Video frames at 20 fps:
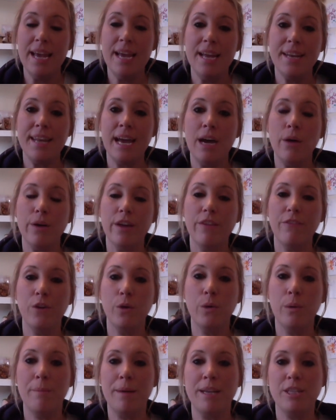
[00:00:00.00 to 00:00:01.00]
Now, if
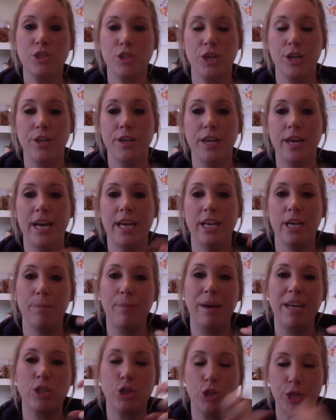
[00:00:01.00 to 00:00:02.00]
you imagine
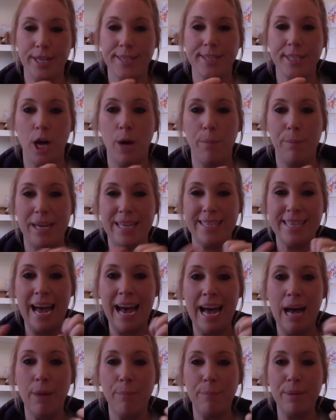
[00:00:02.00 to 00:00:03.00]
a jigsaw piece,
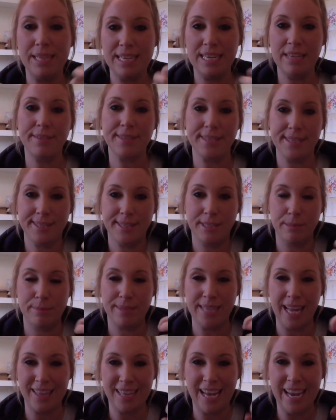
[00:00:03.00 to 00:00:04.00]
our belief
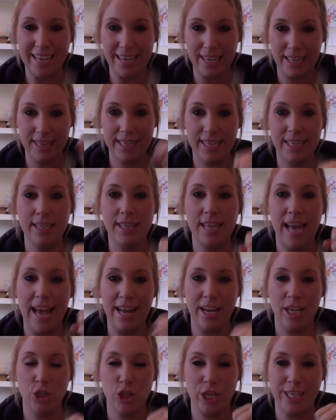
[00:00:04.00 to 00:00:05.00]
systems are like little
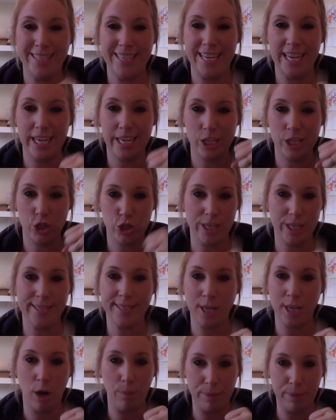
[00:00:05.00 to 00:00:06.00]
energetic
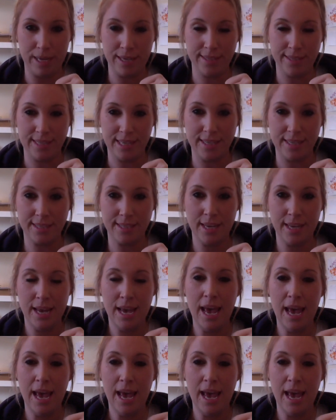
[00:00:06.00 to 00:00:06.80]
jigsaw pieces.